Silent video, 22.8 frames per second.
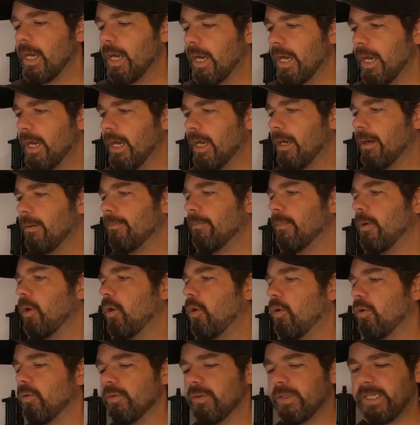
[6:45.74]

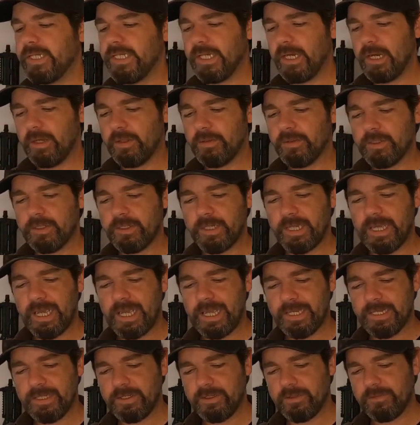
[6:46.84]
On the other
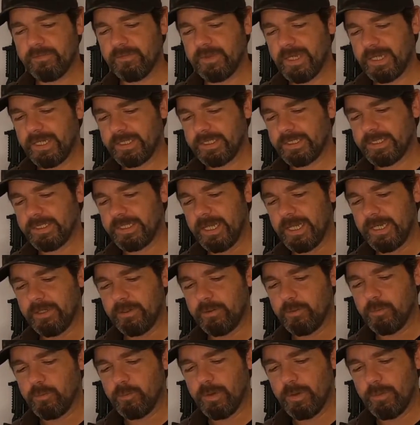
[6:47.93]
end of that
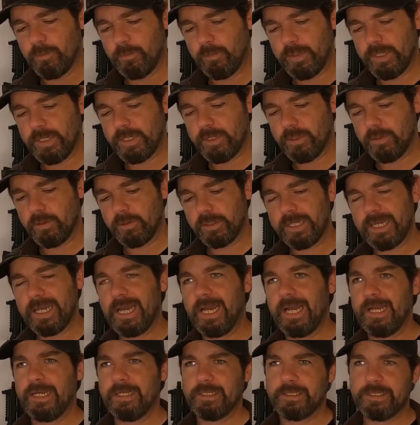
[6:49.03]
scale, when we look
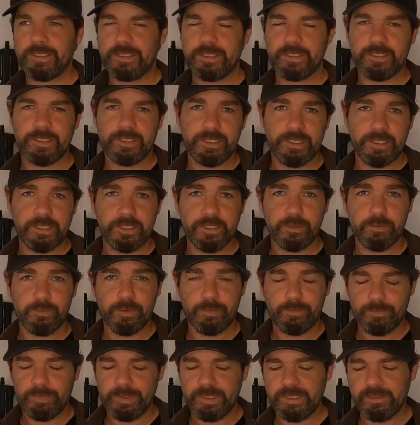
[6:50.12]
at the
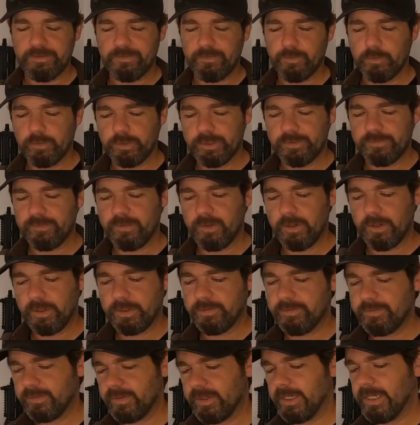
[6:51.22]

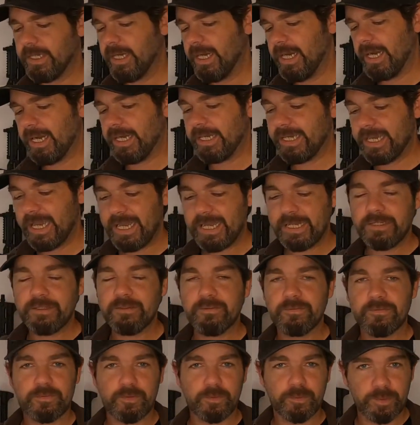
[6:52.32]
UMP45,
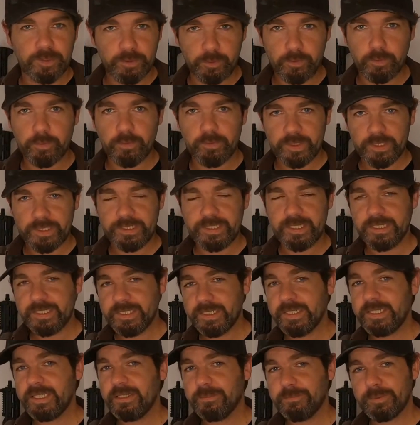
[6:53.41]
again, from an
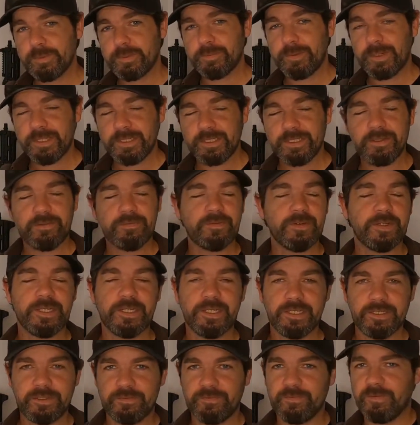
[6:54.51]
authenticity perspective,
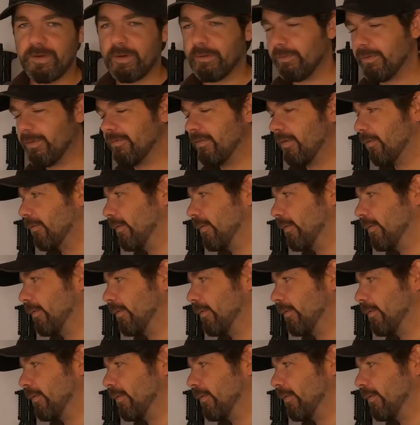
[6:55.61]
it's very